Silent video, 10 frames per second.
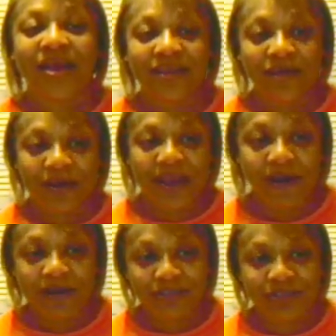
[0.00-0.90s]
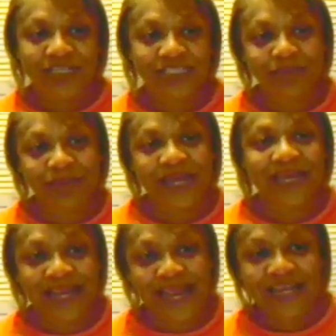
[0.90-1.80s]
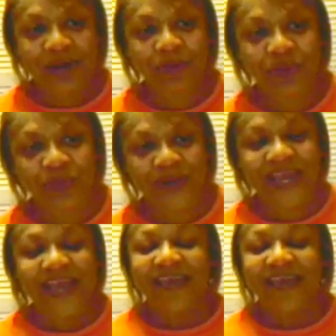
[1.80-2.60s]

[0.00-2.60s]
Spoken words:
in her character that she played in number 3.